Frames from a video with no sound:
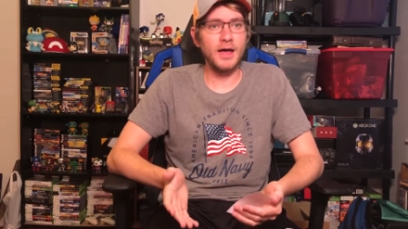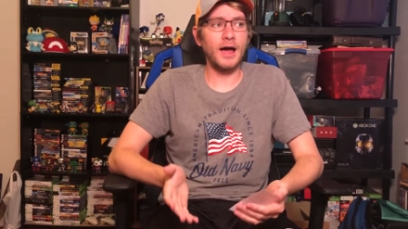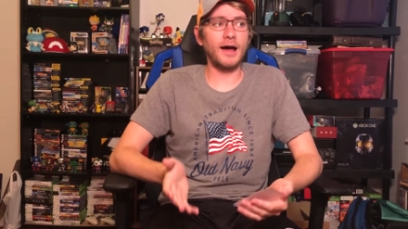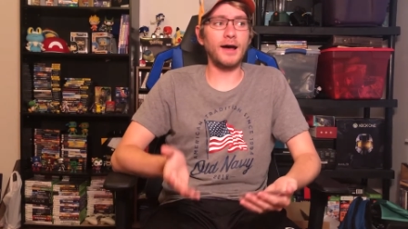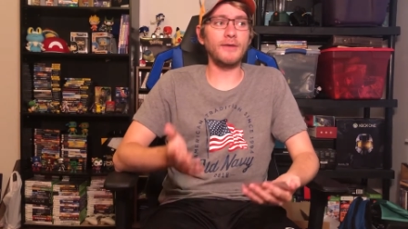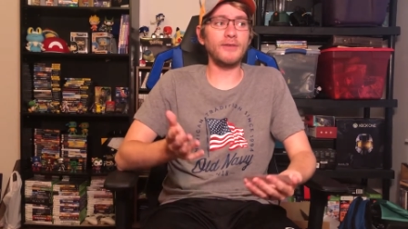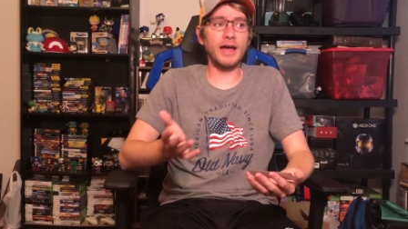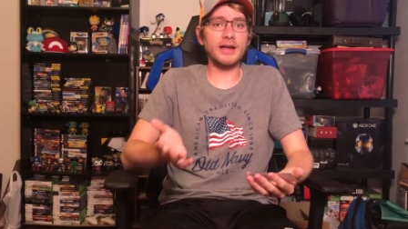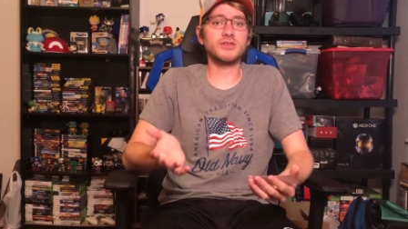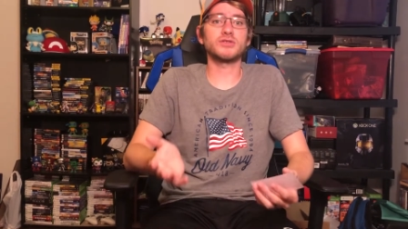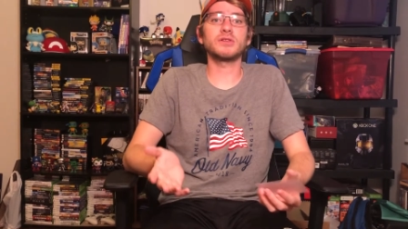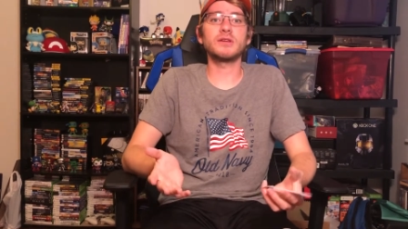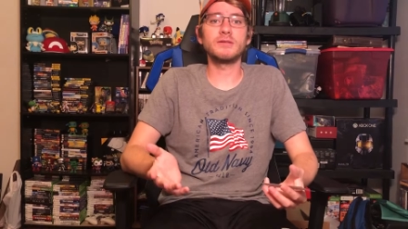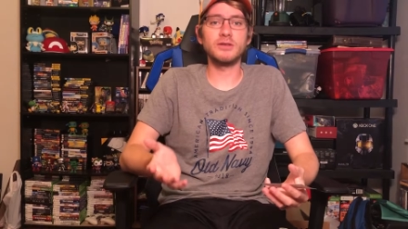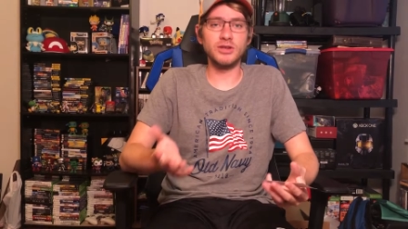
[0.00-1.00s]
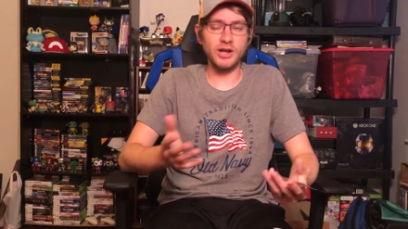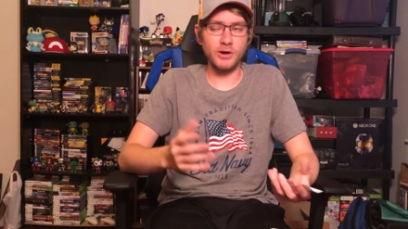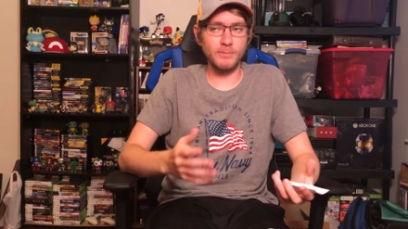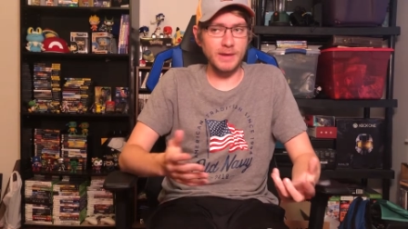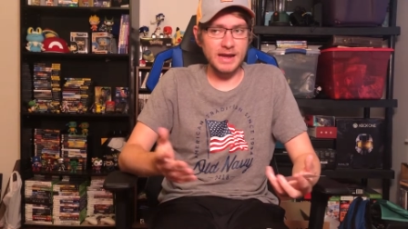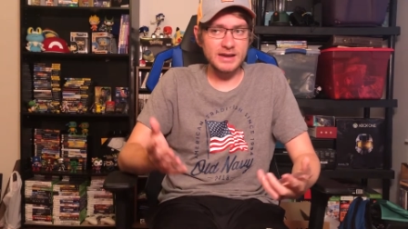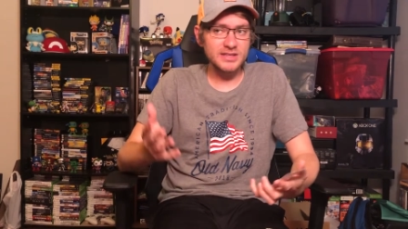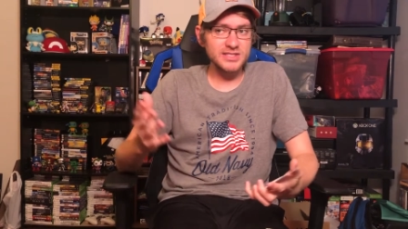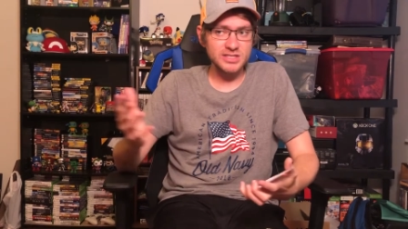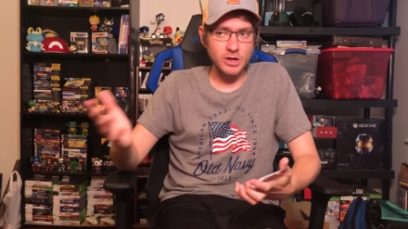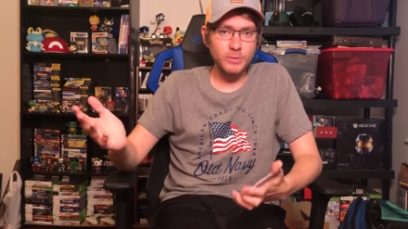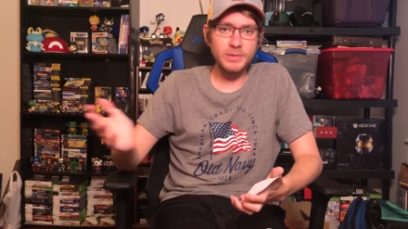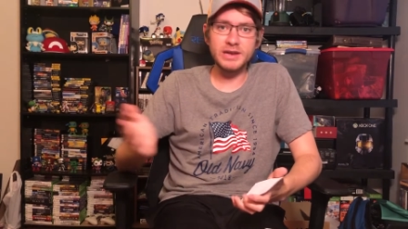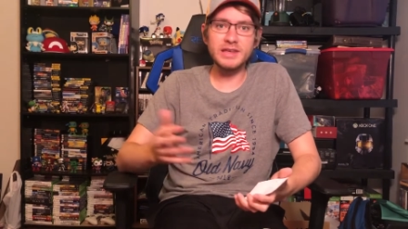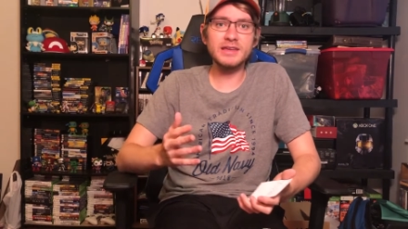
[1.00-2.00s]
I've actually, you know, made so
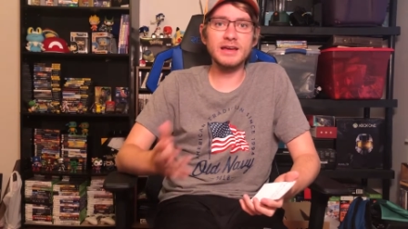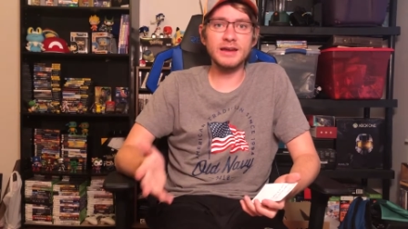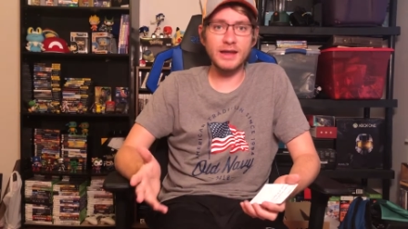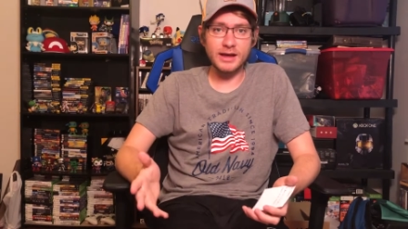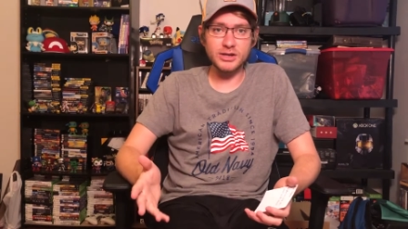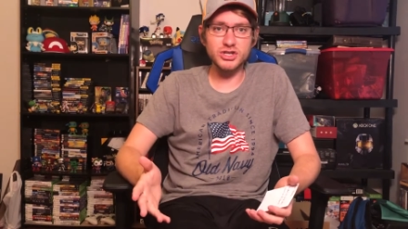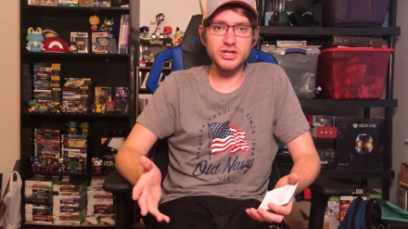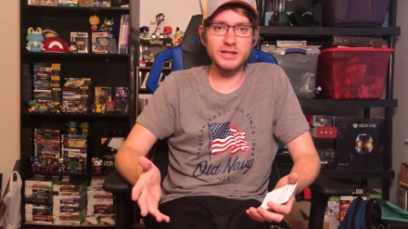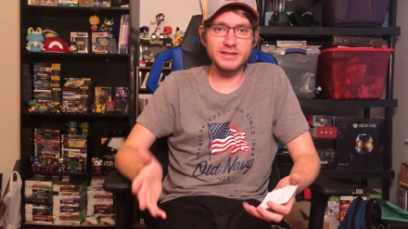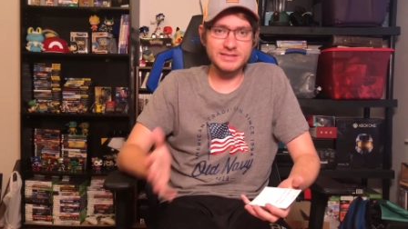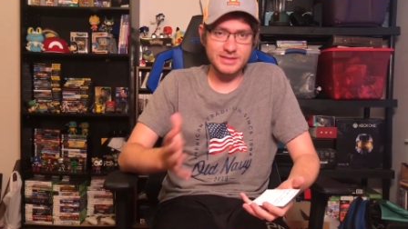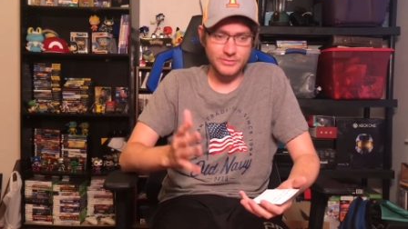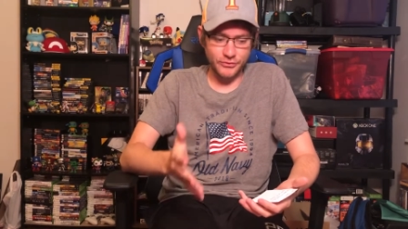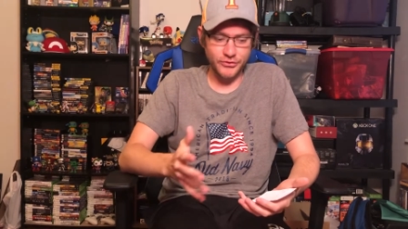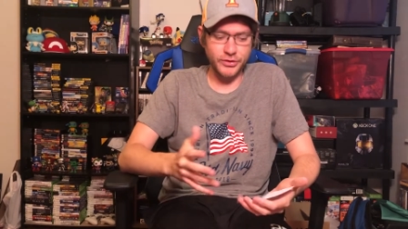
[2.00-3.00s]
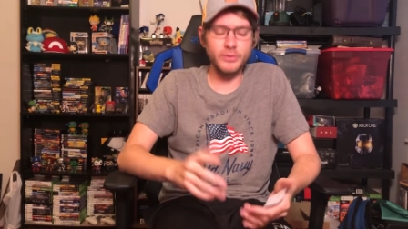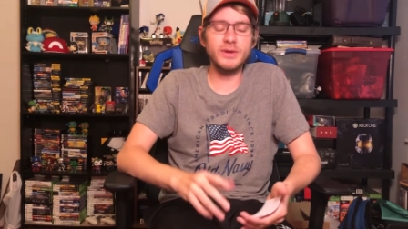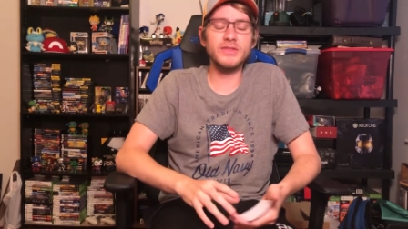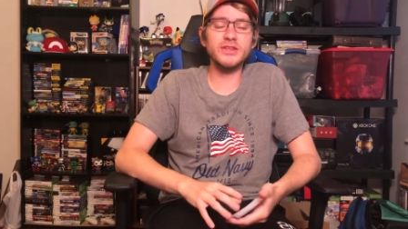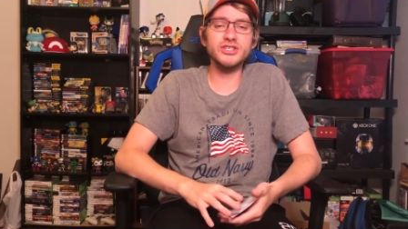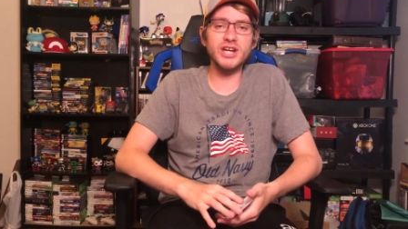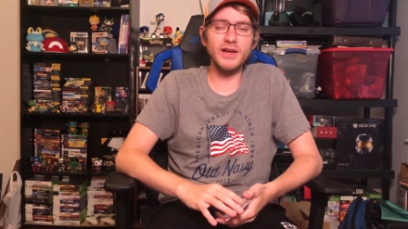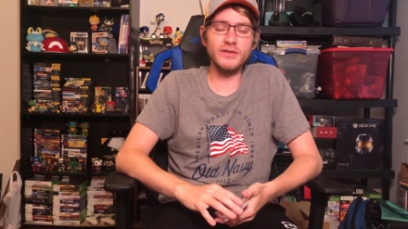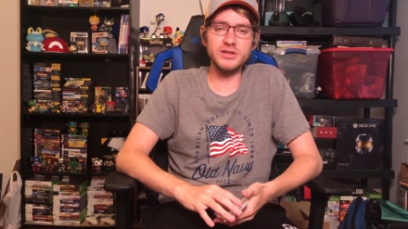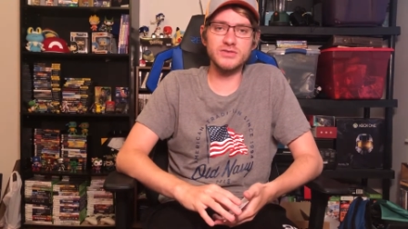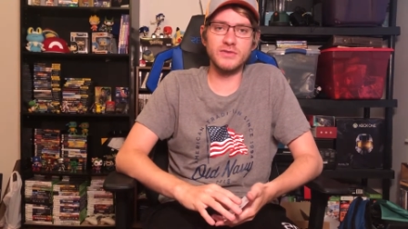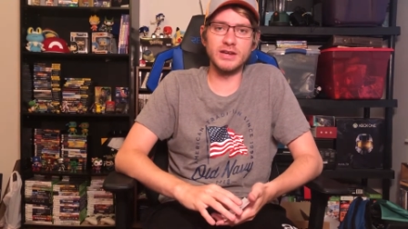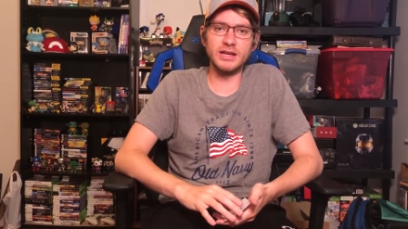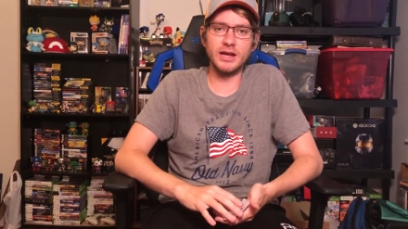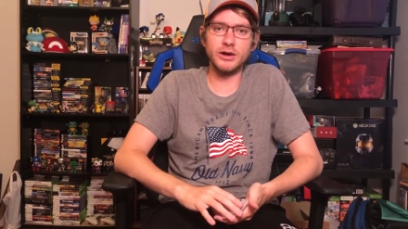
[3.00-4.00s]
many connections doing the challenge
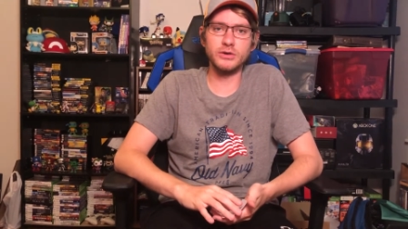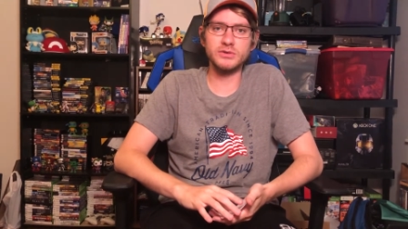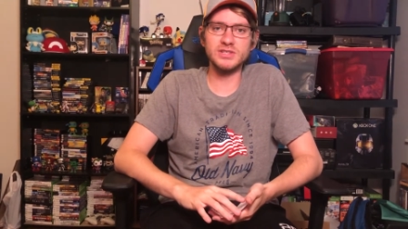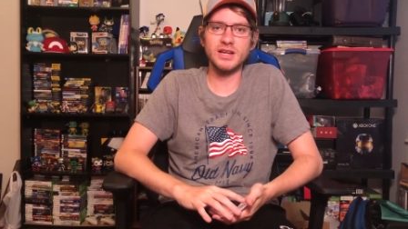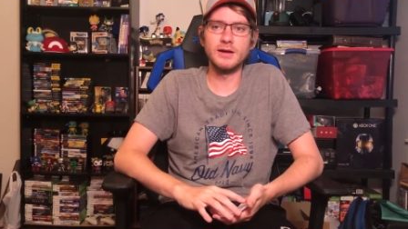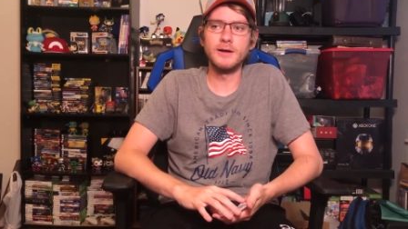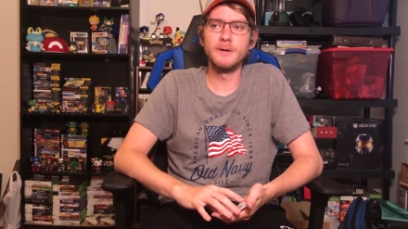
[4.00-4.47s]
videos.